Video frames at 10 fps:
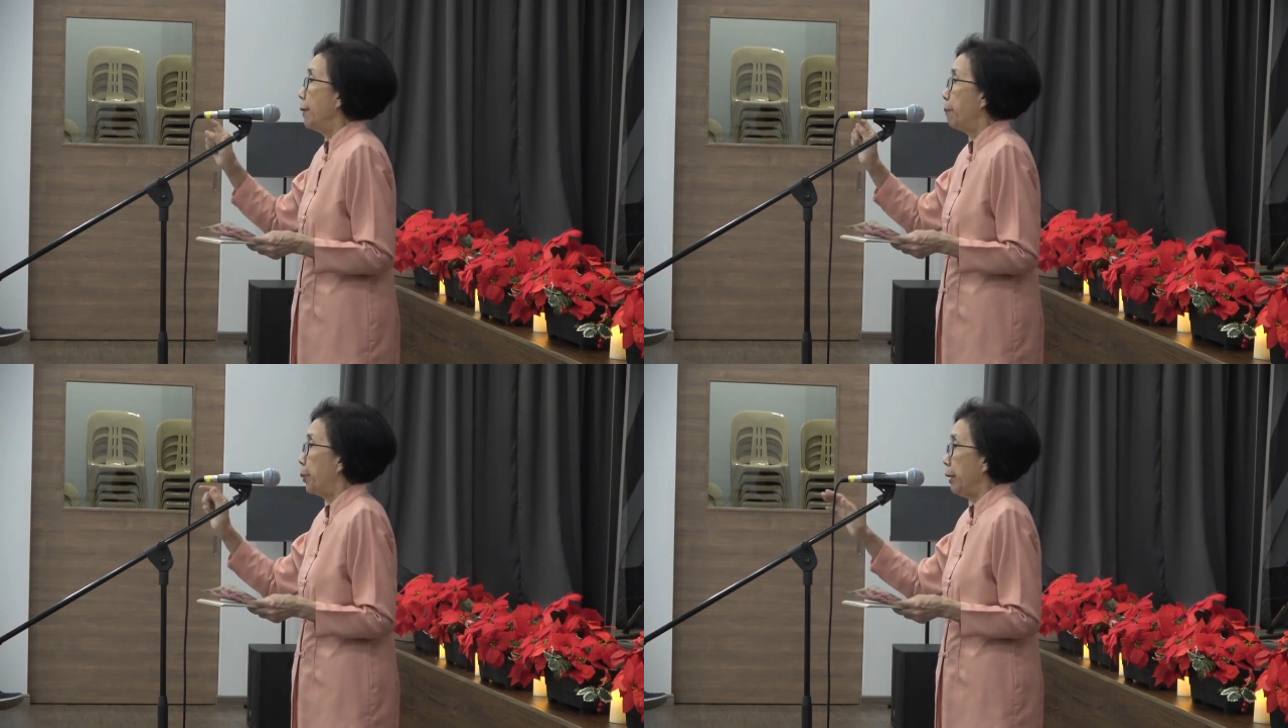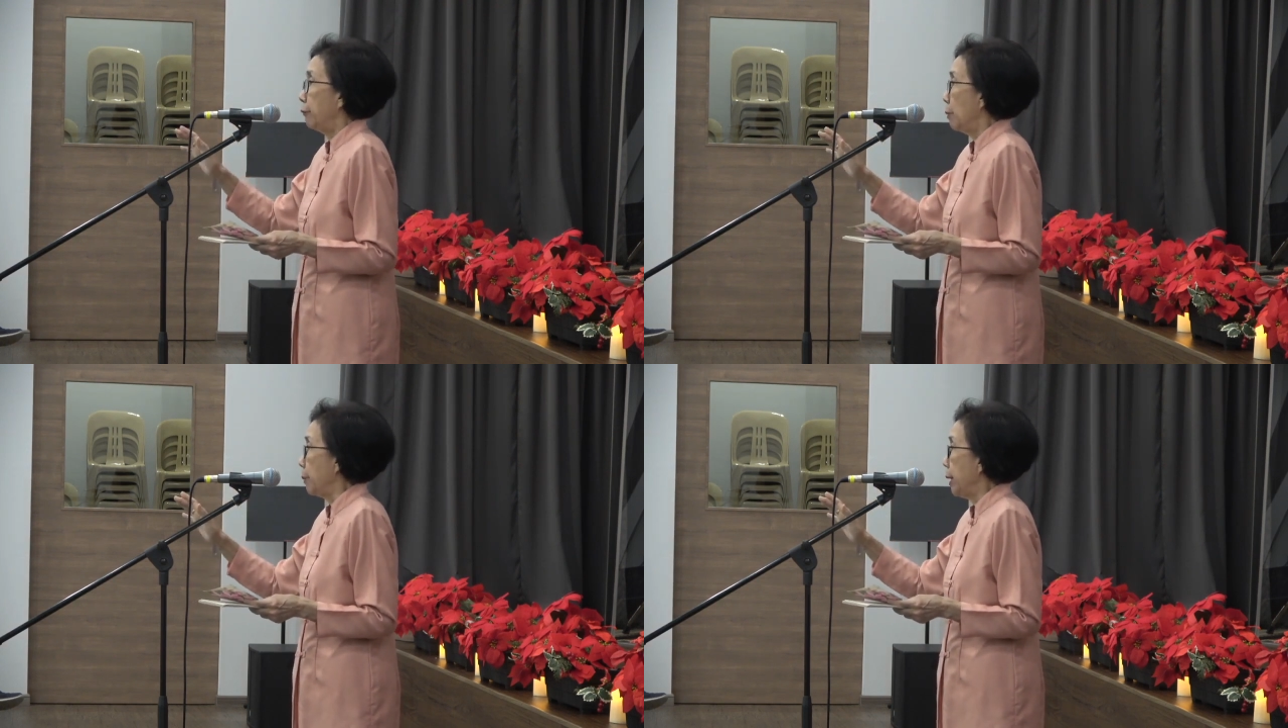prayed
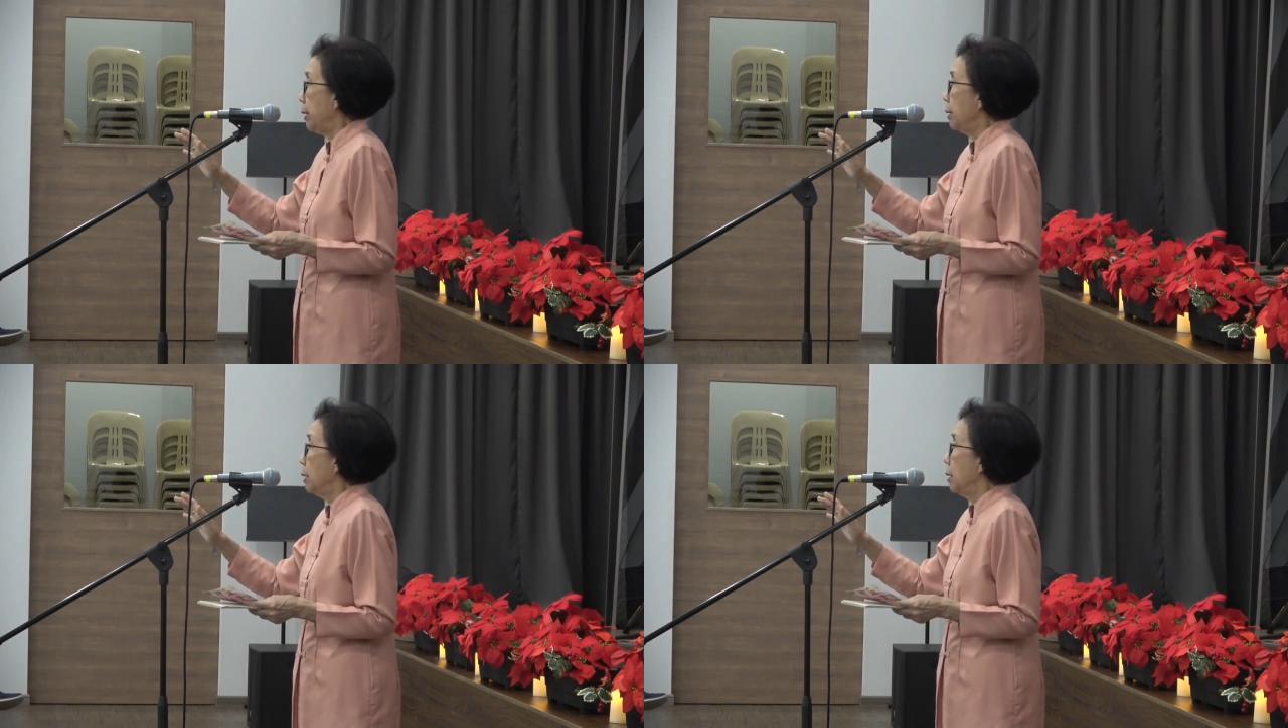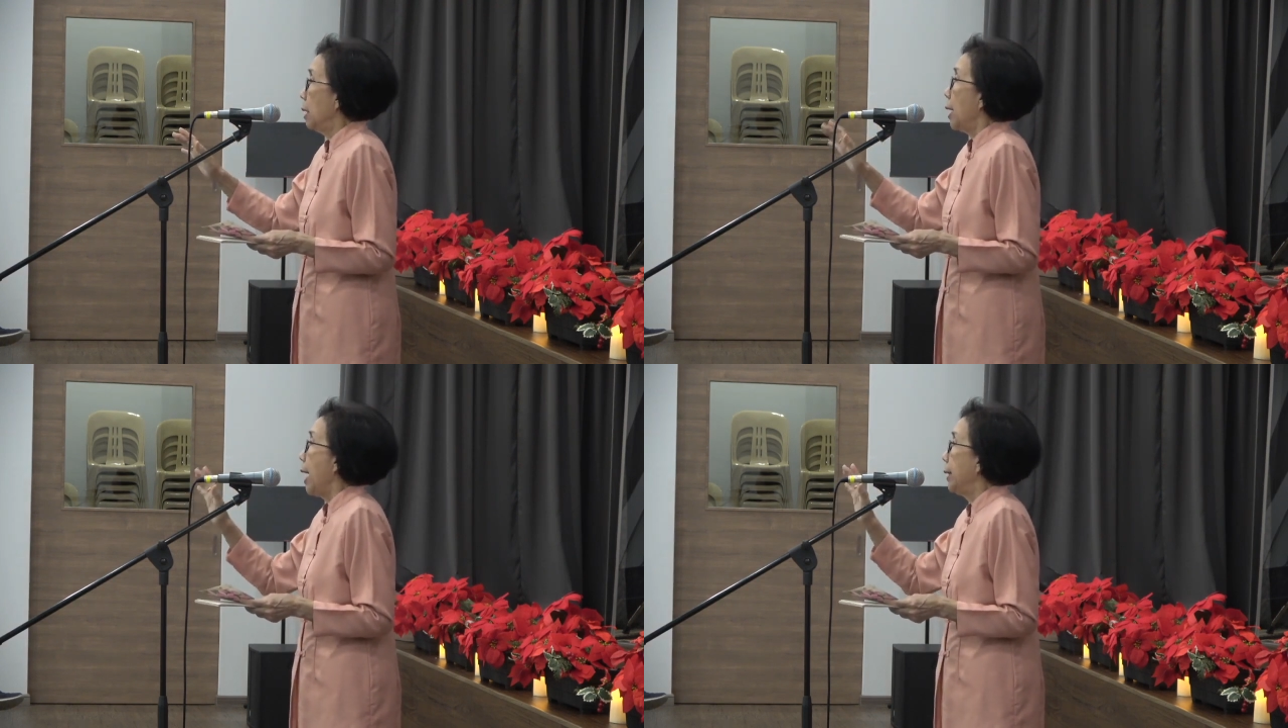for me,
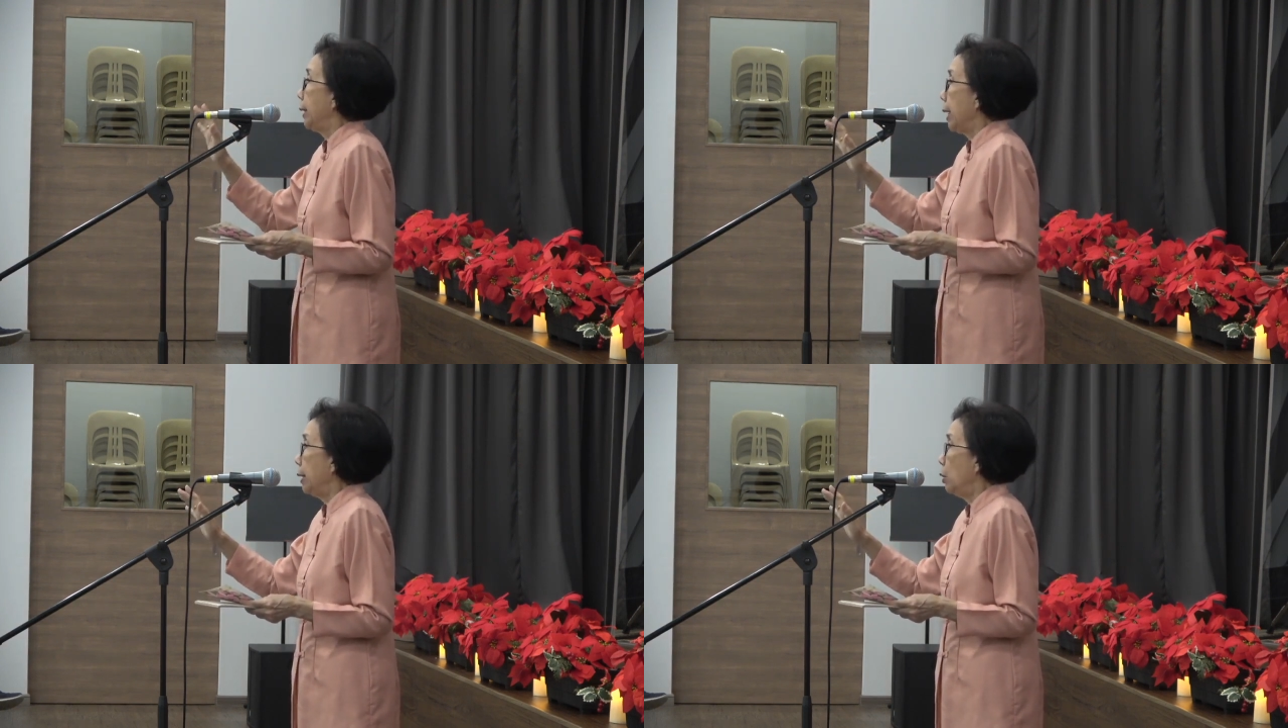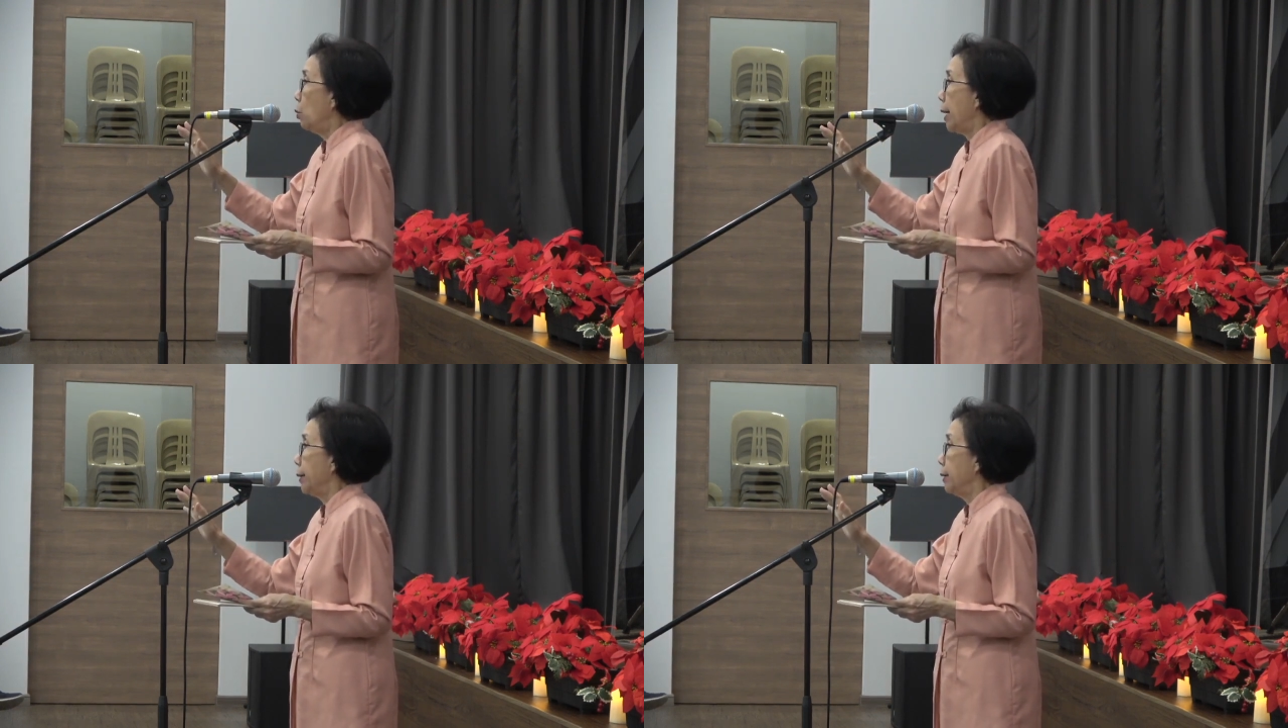and the other
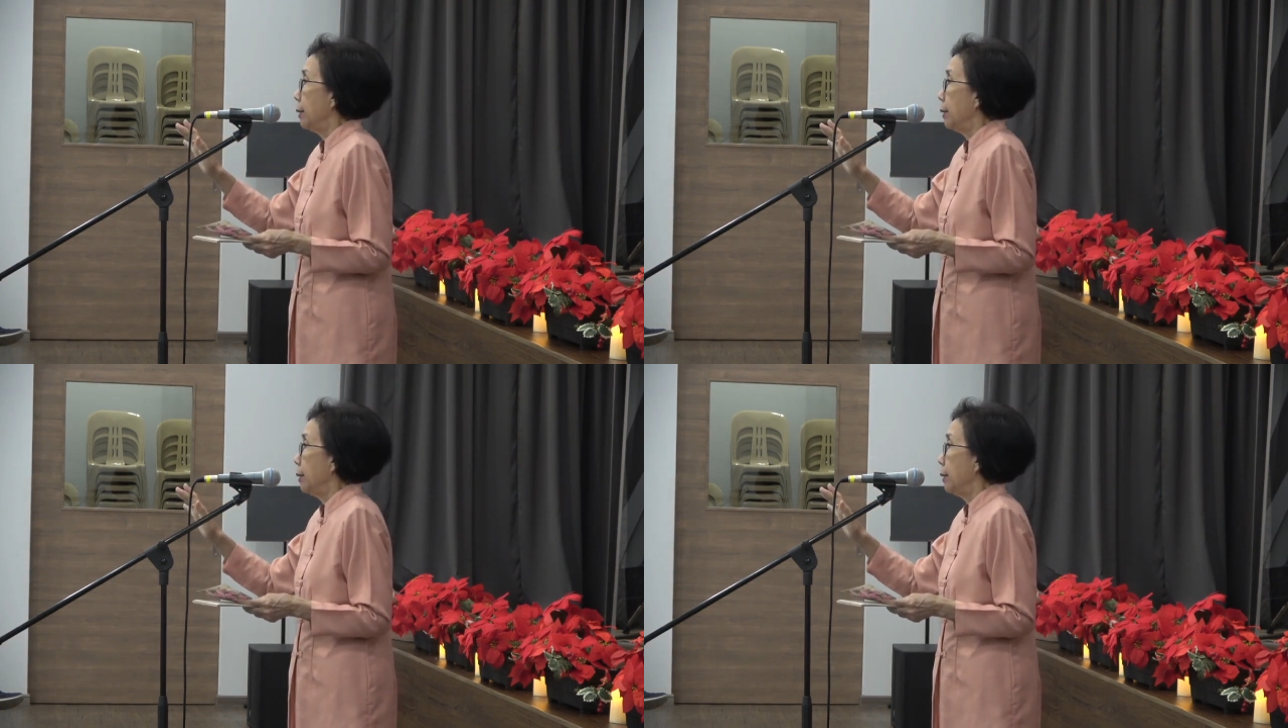one